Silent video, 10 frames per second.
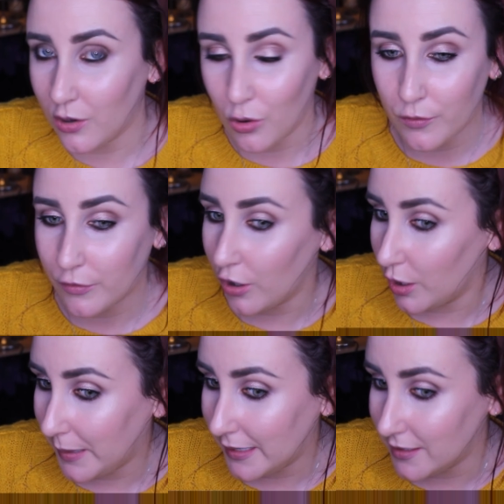overall
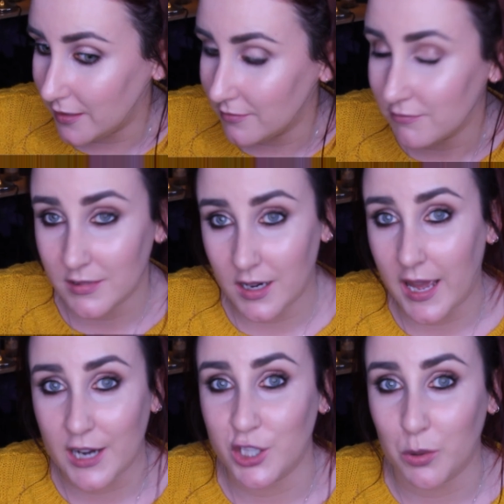opinion, I
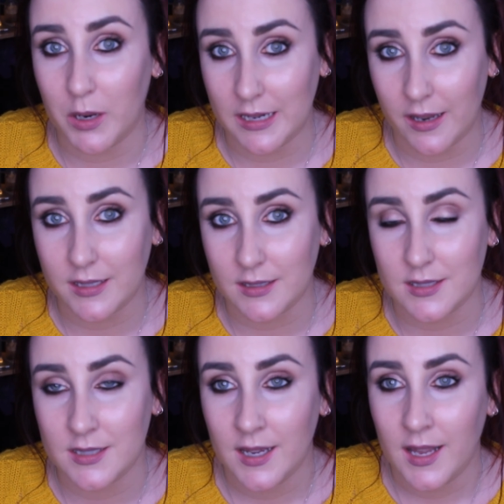actually quite like
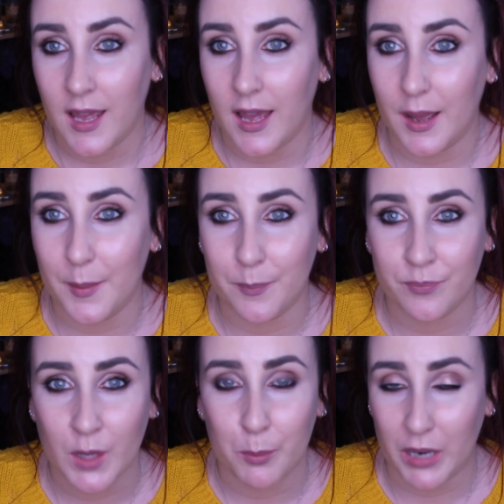it.
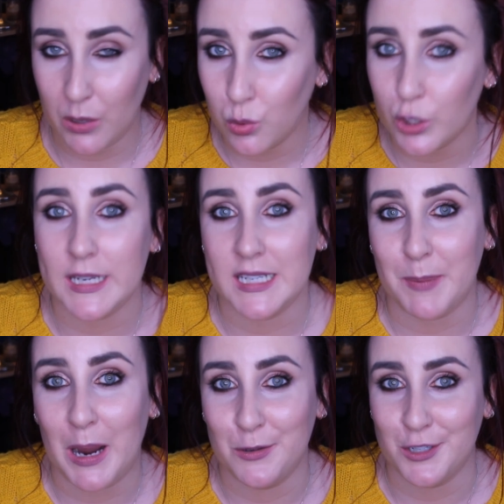But I would need to
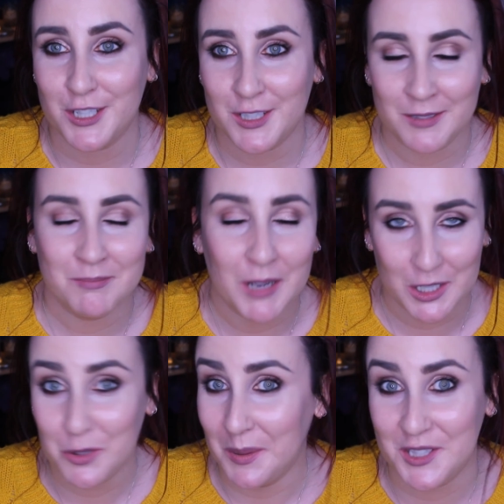powder it. I
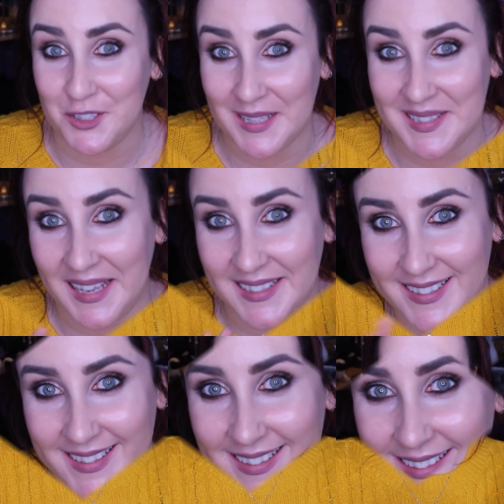do want to stress that. I'm not sure
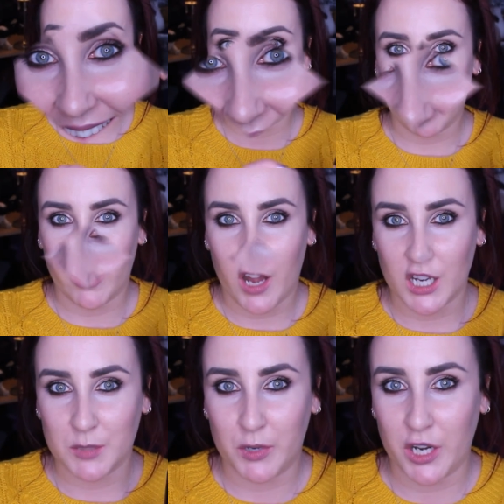if I said this earlier or
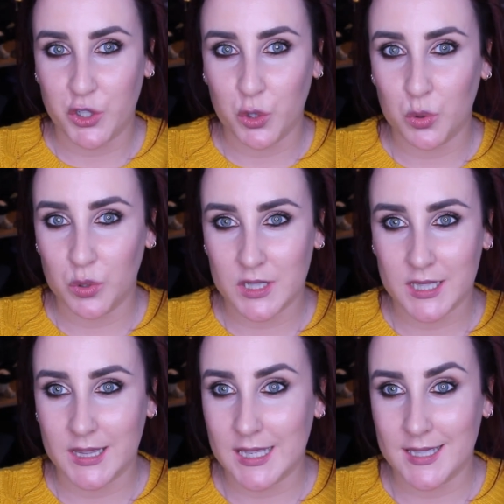not, but
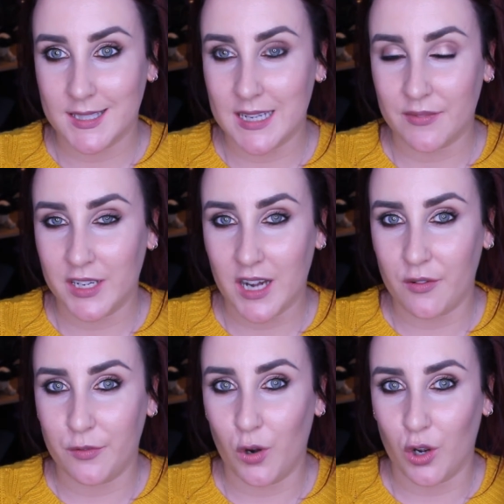this is definitely
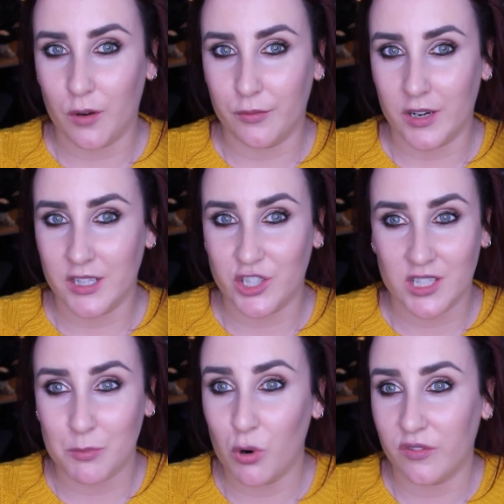not full coverage.
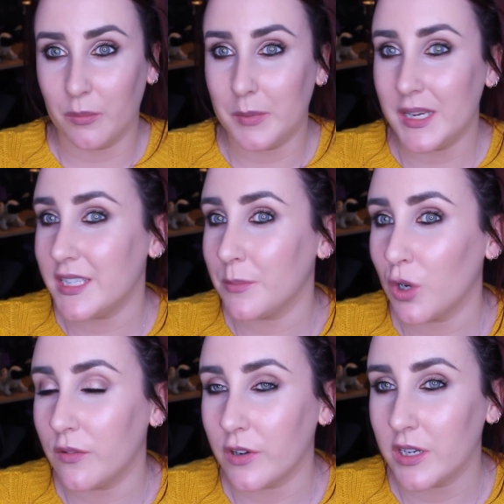It's more of a medium
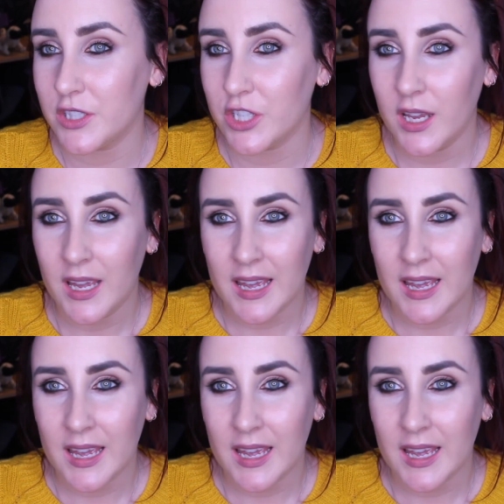coverage.